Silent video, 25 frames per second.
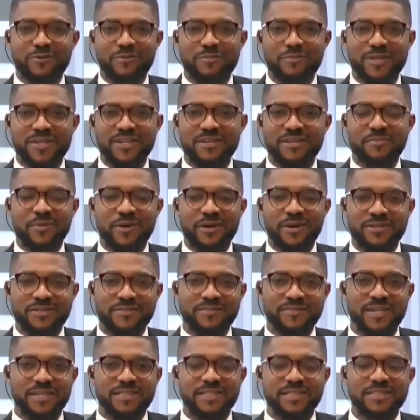being a part of
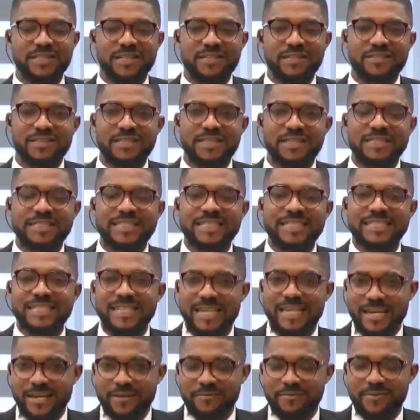Niger Delta
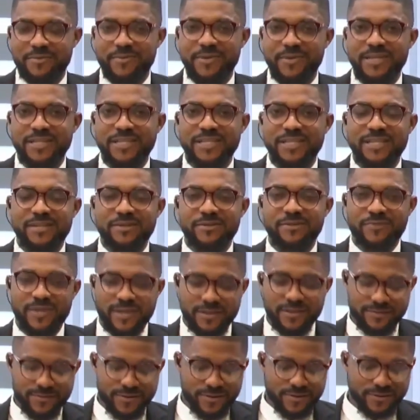today. We're really
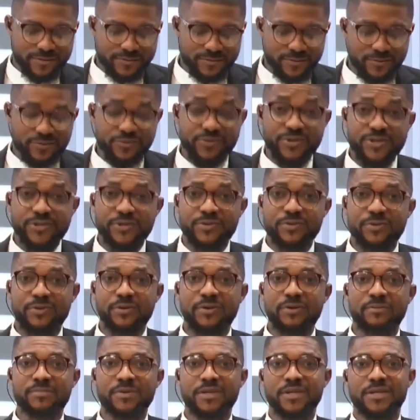grateful for your
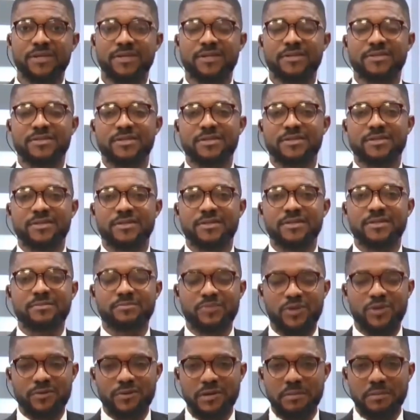opinions on the
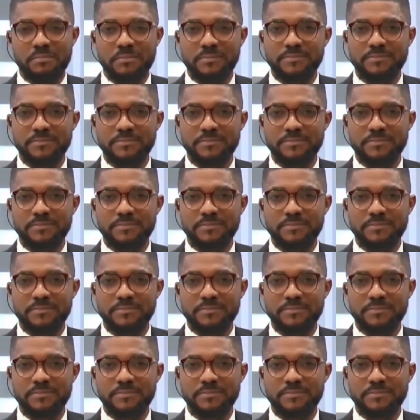program.